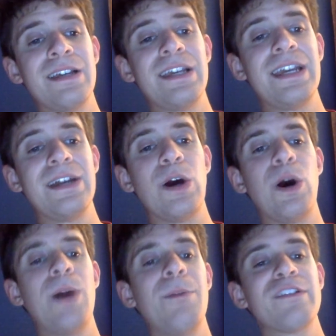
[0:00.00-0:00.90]
in
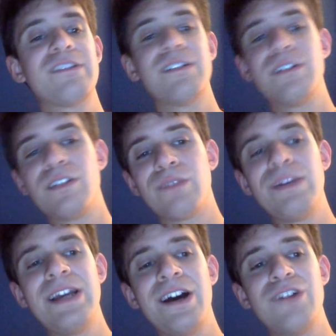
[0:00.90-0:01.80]
almost
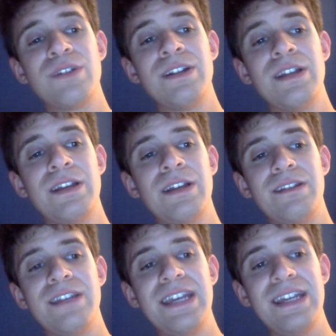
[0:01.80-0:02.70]
three hundred
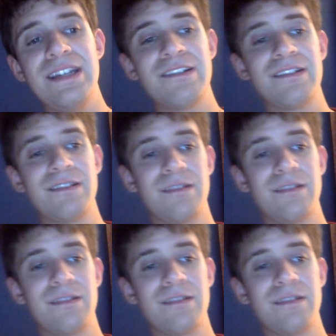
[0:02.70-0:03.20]
days.